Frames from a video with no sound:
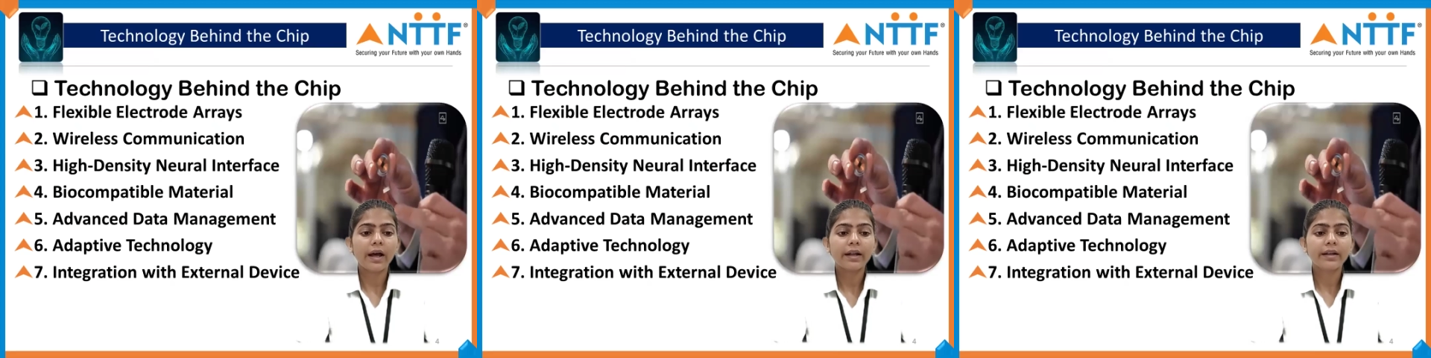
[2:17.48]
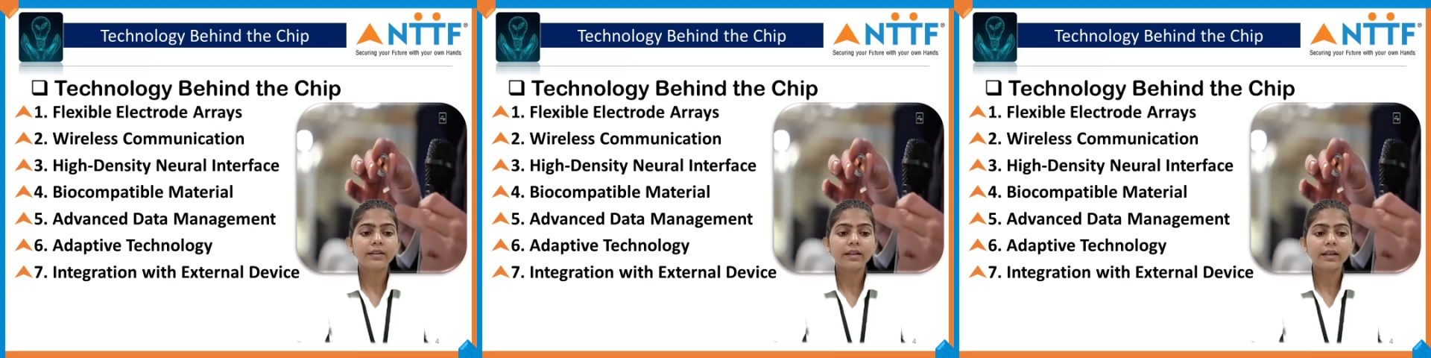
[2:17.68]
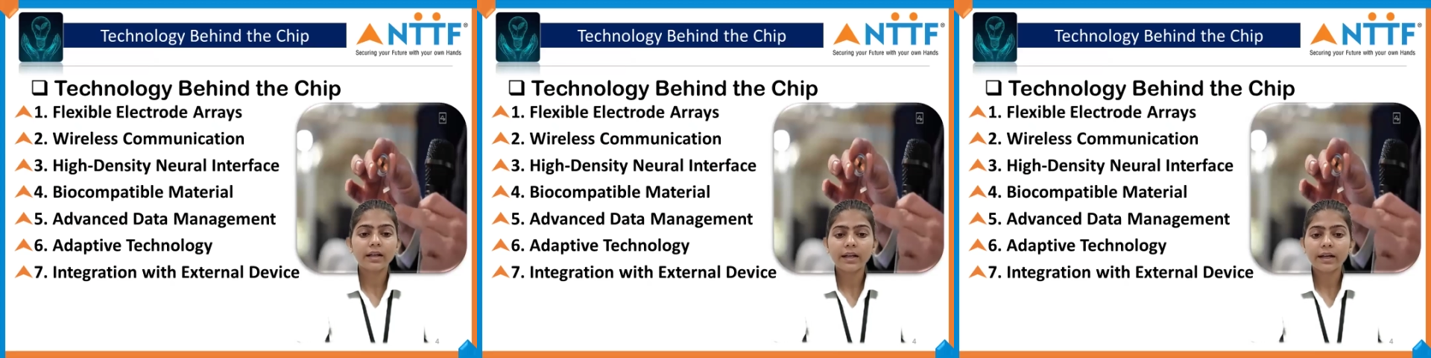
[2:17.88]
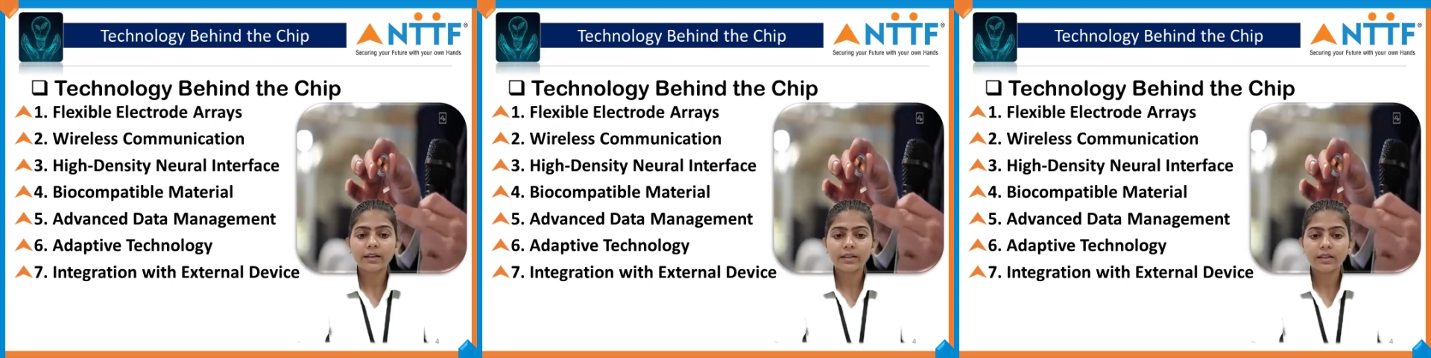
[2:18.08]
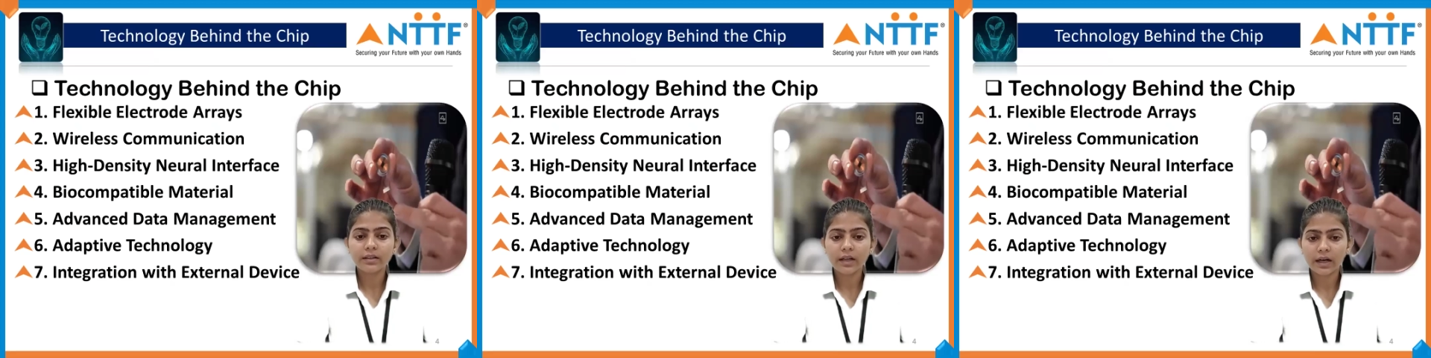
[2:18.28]
and they
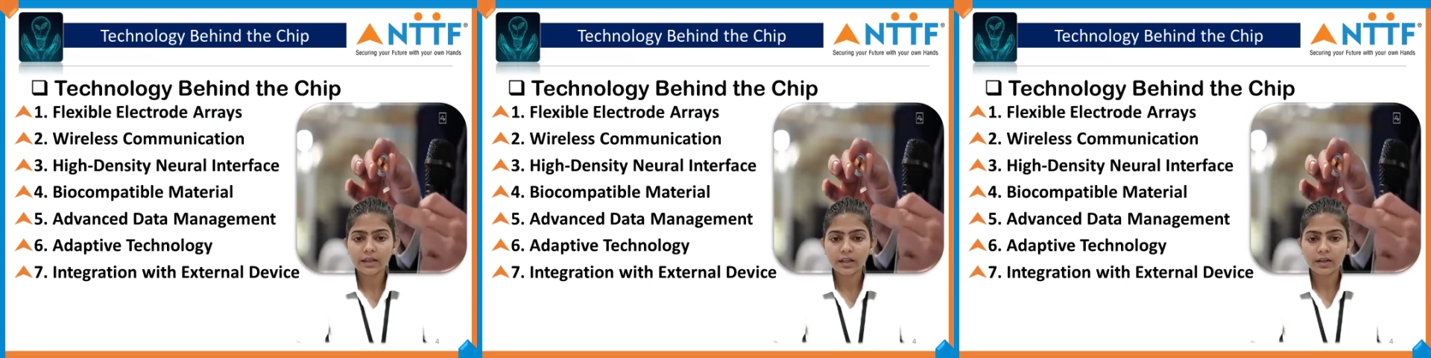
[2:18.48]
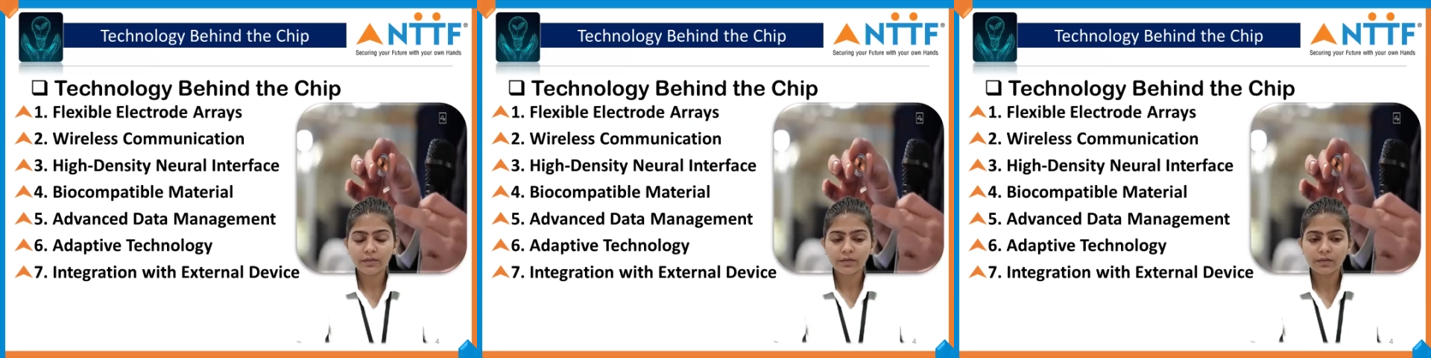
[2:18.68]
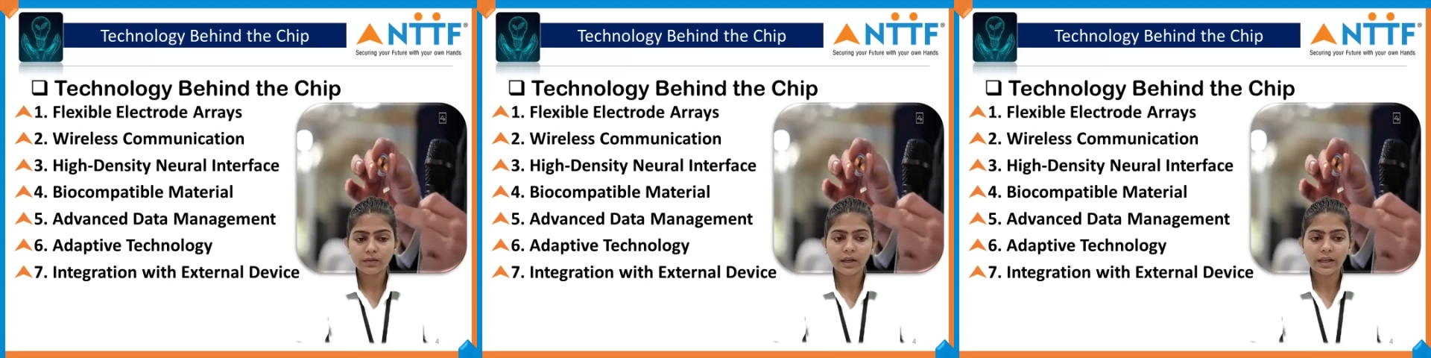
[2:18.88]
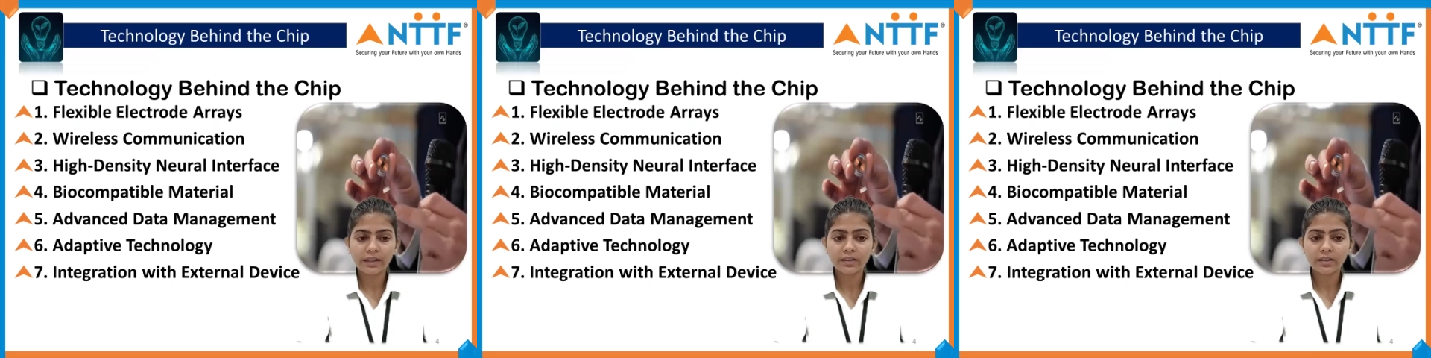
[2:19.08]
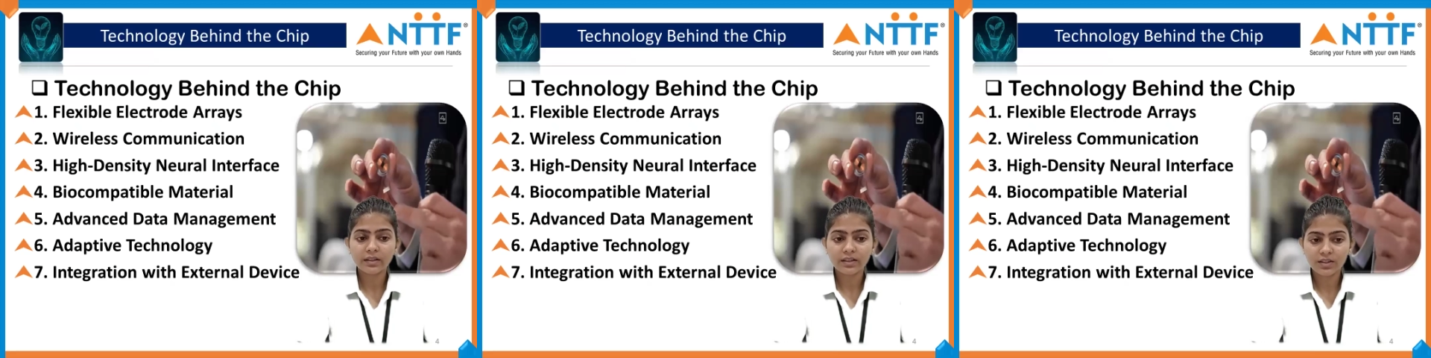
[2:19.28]
collect the data
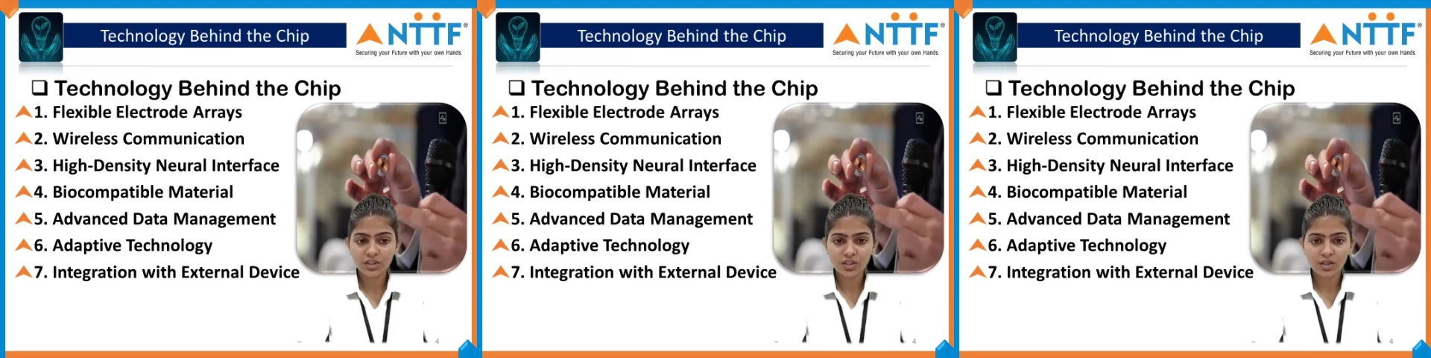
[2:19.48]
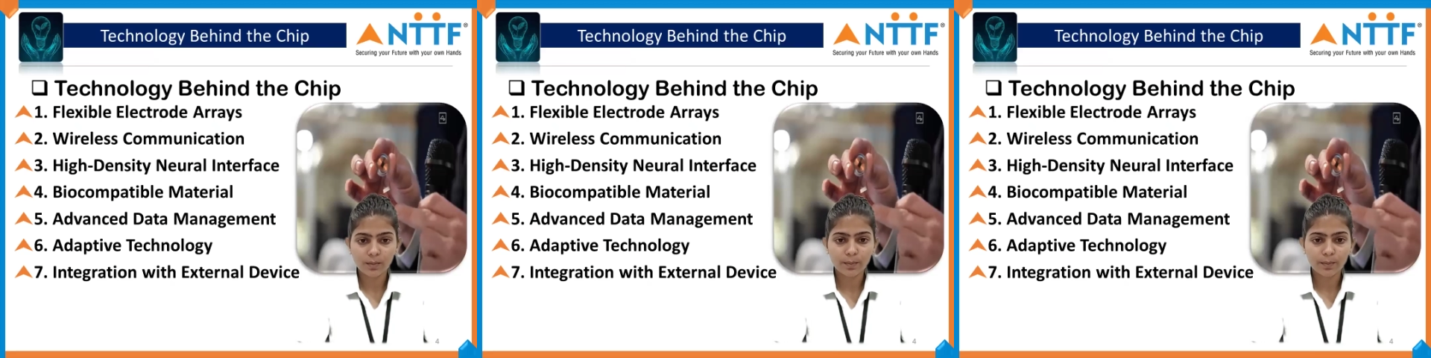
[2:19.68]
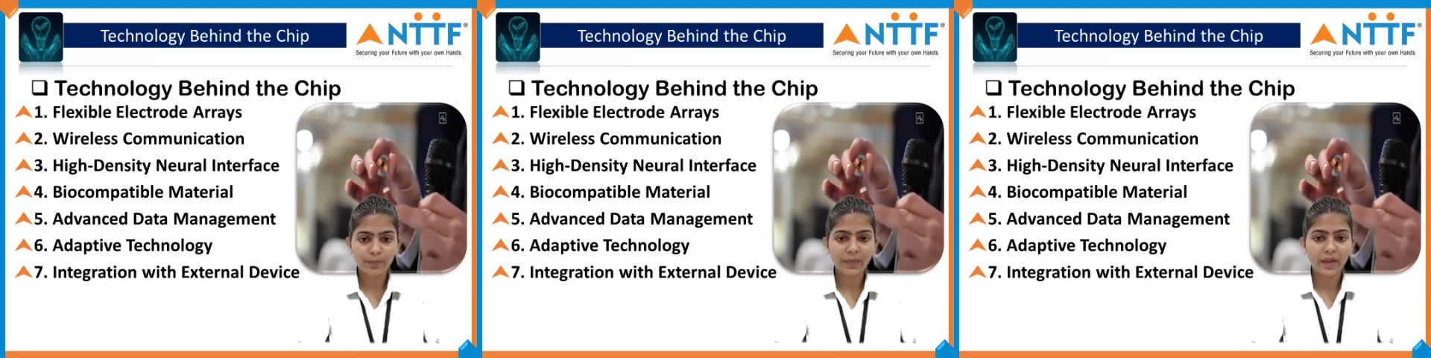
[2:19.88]
in the chip,